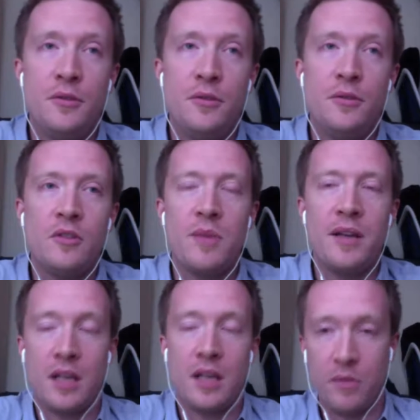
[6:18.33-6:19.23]
spend a
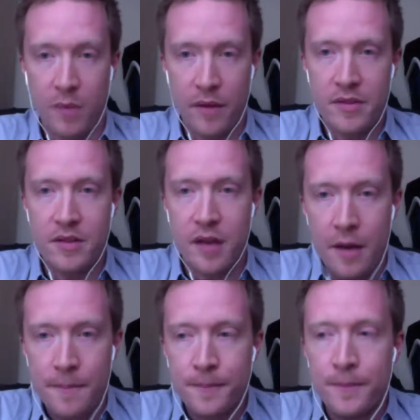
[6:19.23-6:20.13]
couple of months there
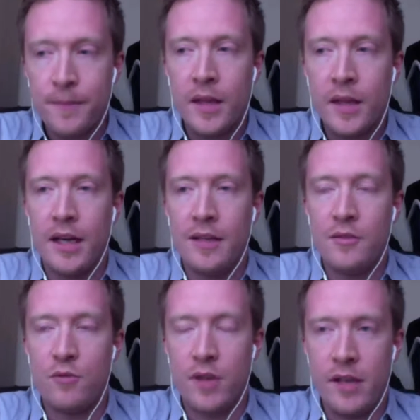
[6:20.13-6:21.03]
and
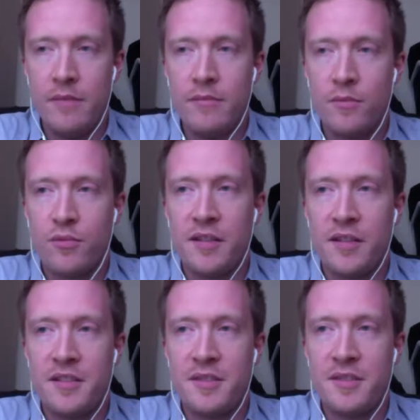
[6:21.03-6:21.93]
really
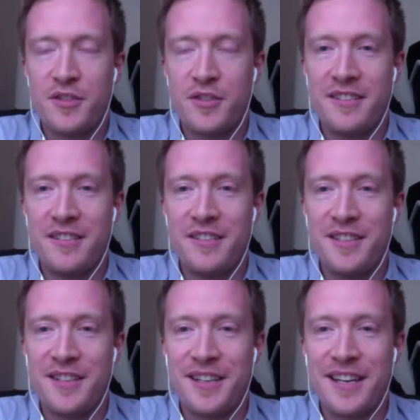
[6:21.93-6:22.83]
practice as much Cantonese as
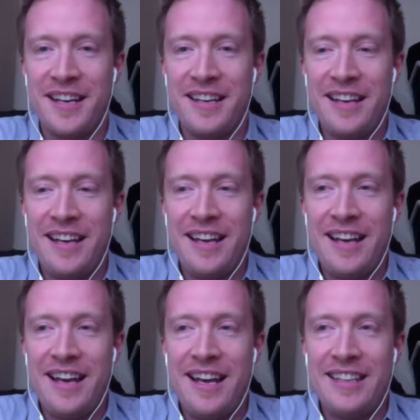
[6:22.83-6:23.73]
I can.
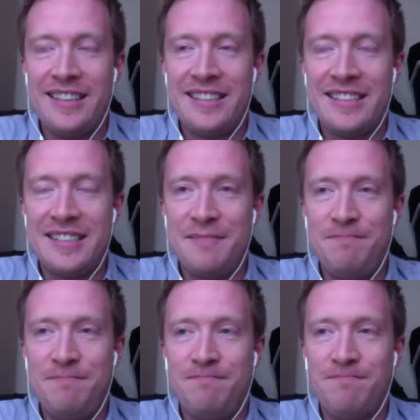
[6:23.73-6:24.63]
And
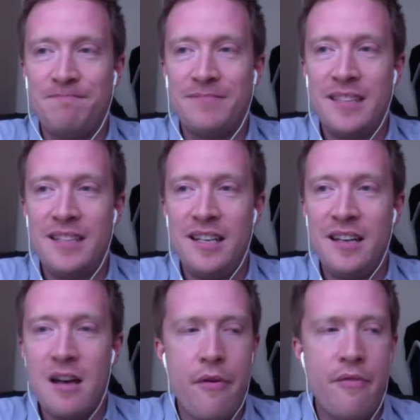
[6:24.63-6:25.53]
yeah,
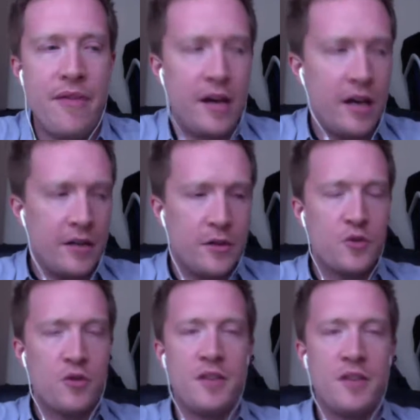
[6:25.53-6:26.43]
other than that, I do
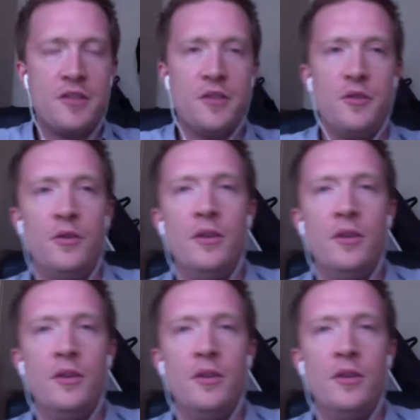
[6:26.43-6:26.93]
try to,